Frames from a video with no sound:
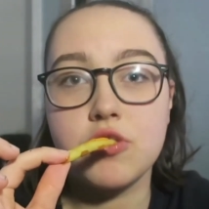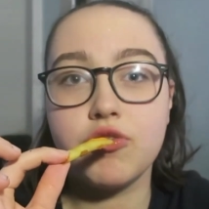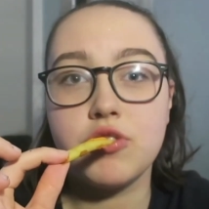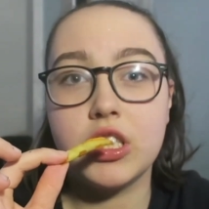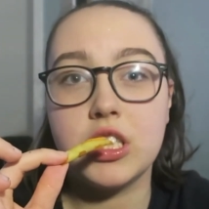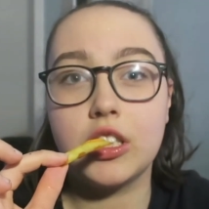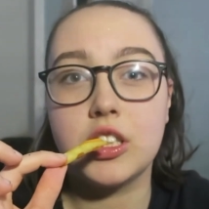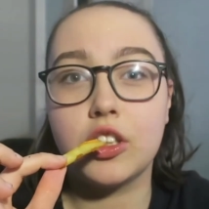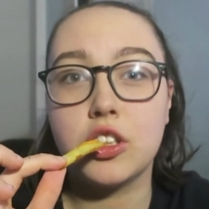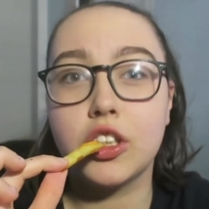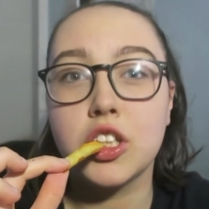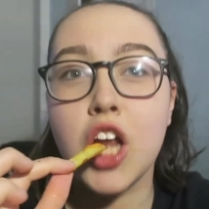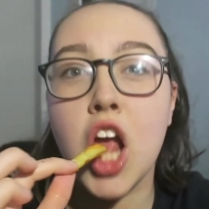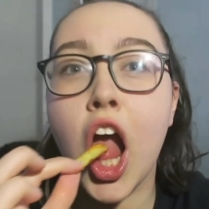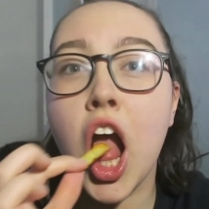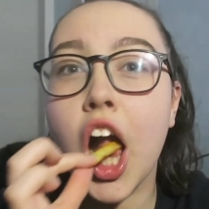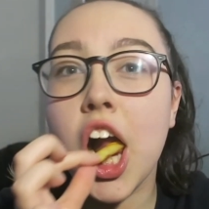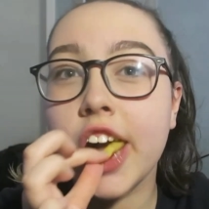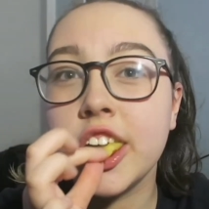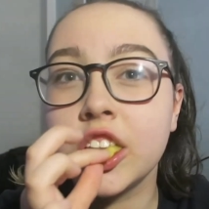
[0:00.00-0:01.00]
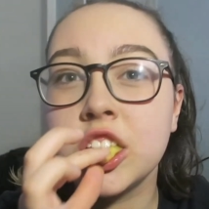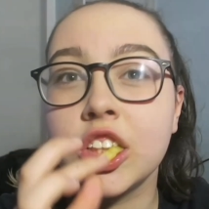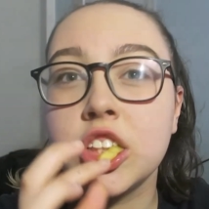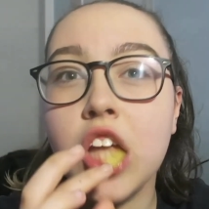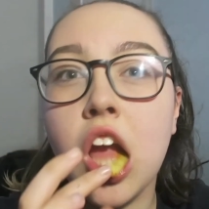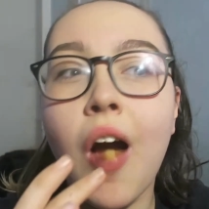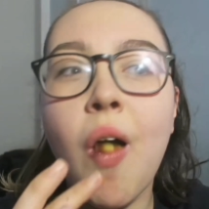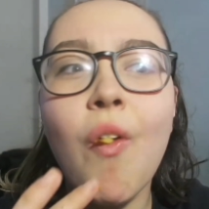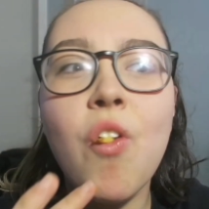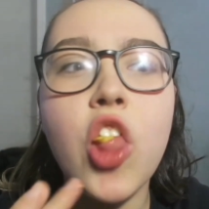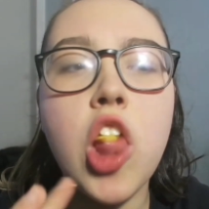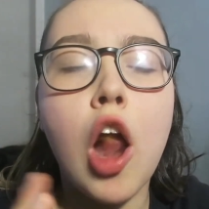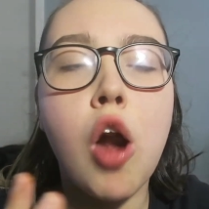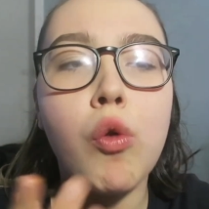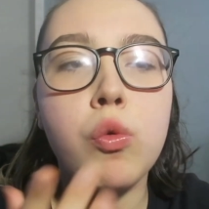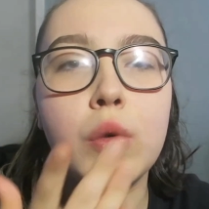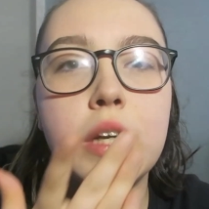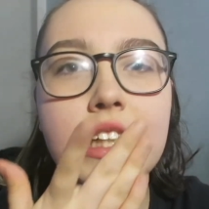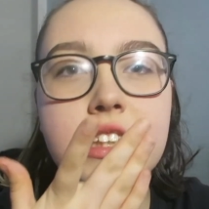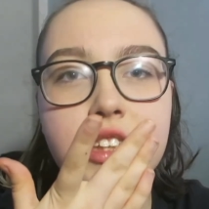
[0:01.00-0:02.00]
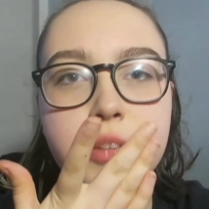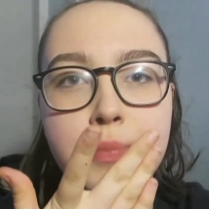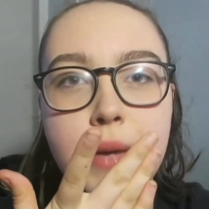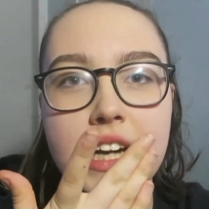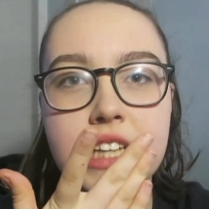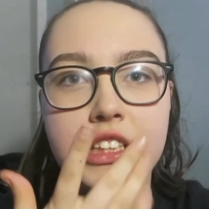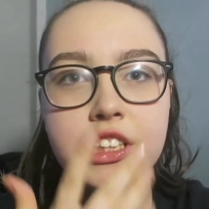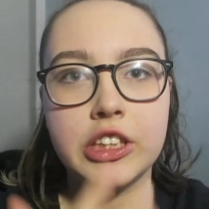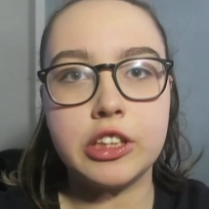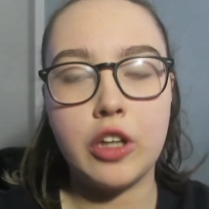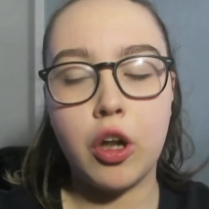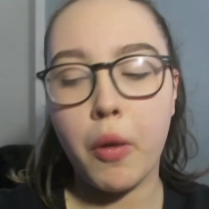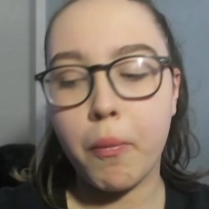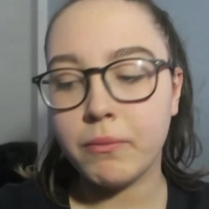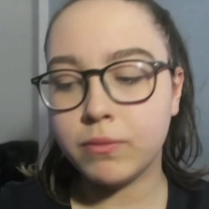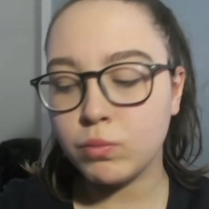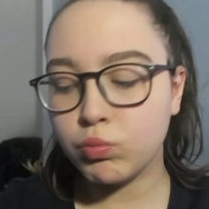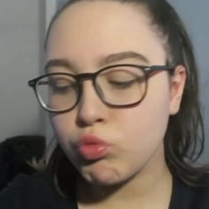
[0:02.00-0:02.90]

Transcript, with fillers: are really good quite spicy though.